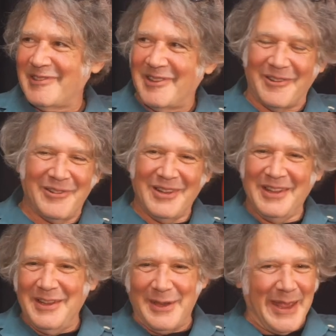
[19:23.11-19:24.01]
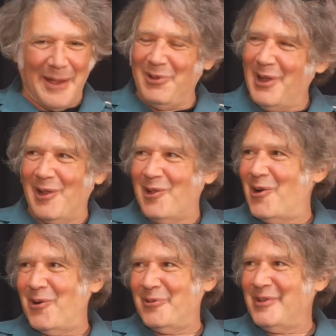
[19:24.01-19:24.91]
You know, you can't play
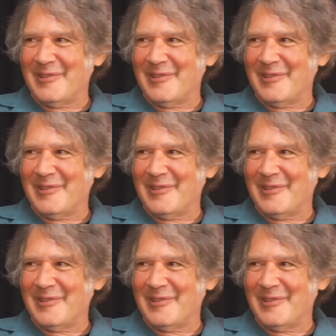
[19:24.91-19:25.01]
alone.